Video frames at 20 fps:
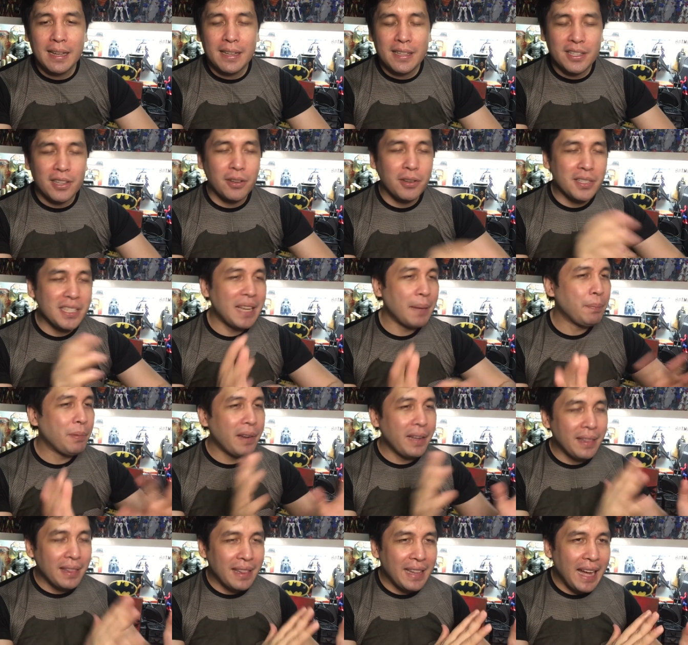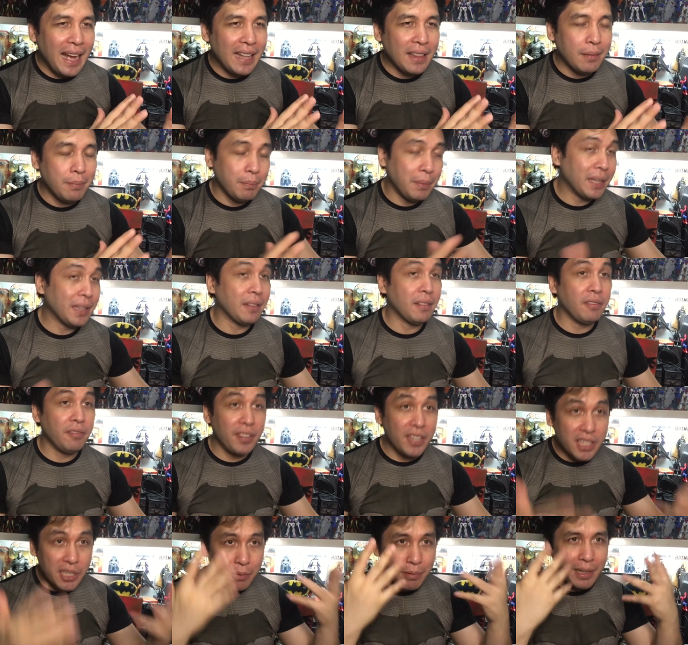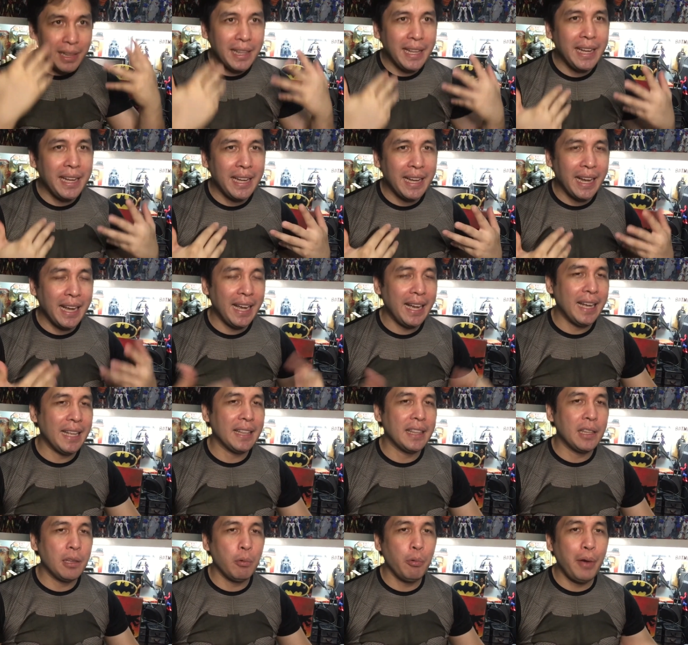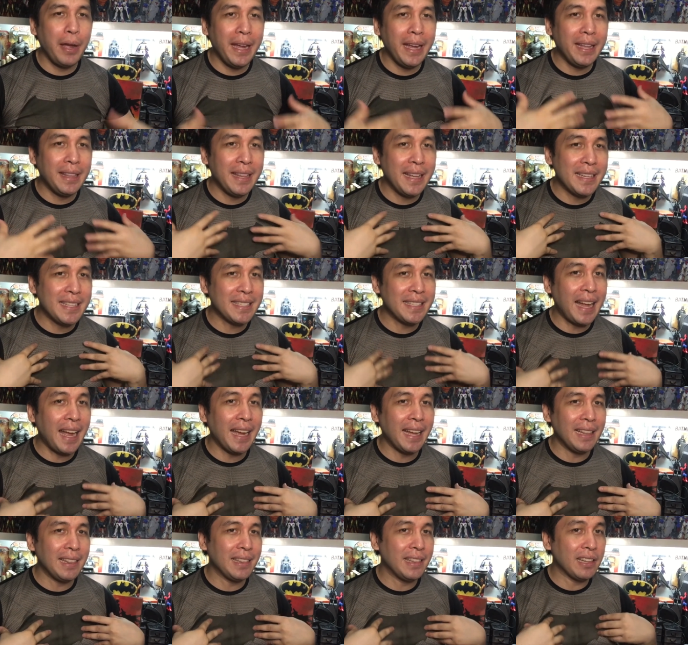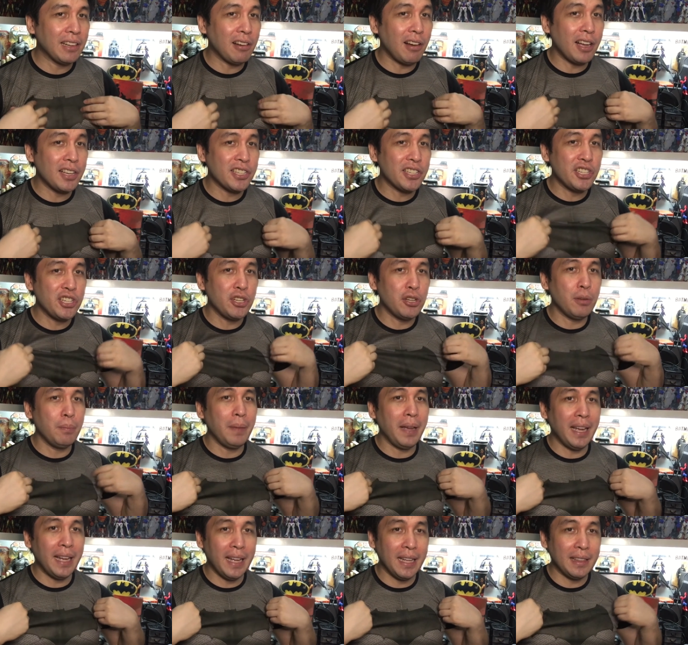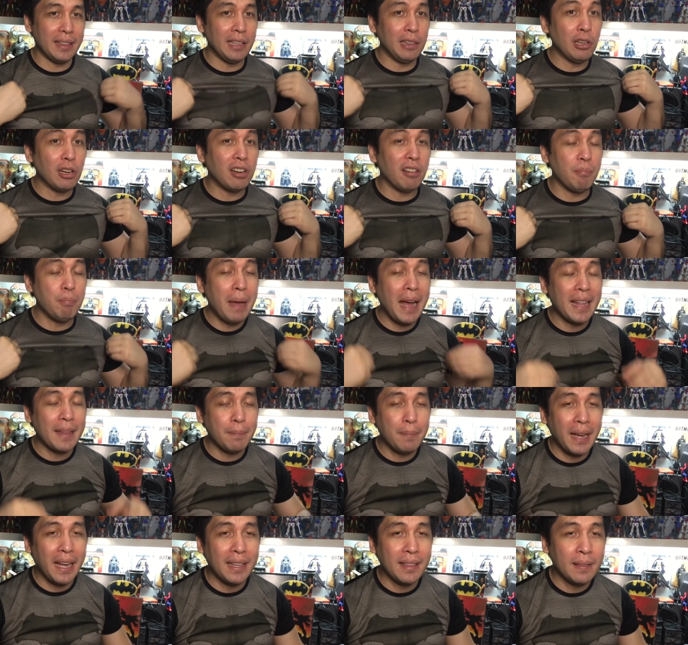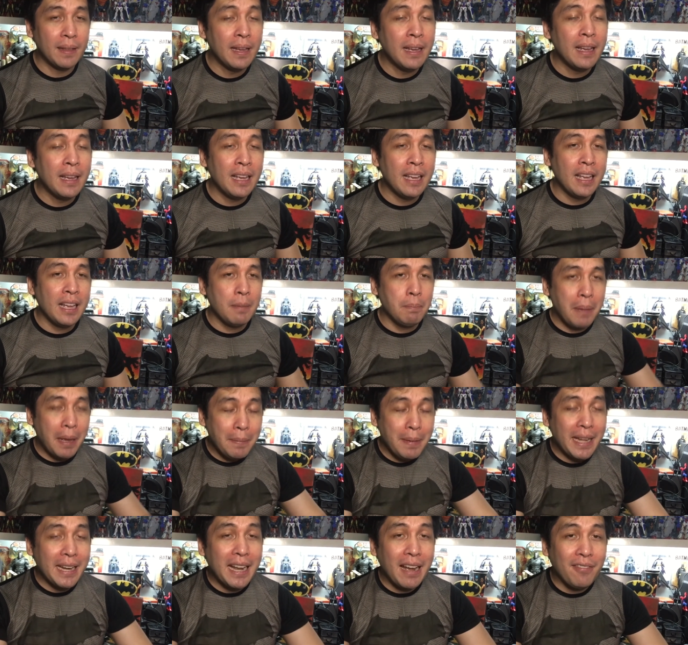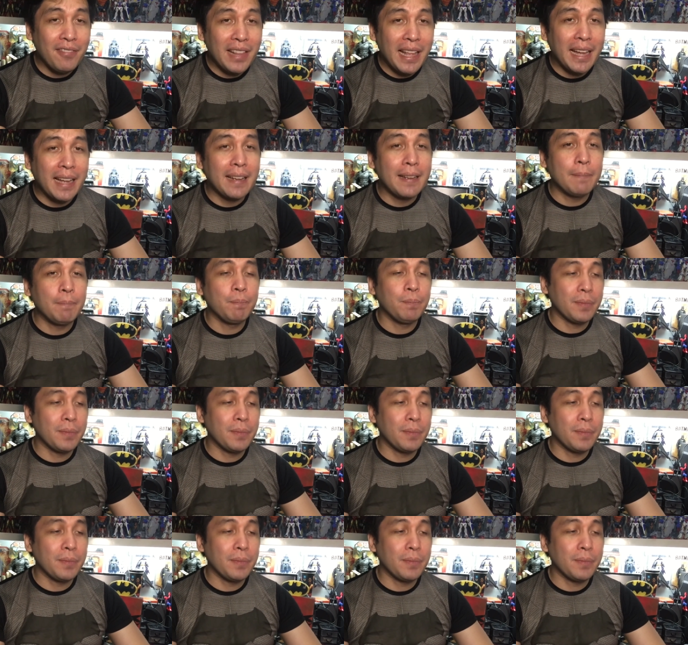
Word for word: So separate that, but visually and the way they styled the costume and the look of Batman by Ben Affleck,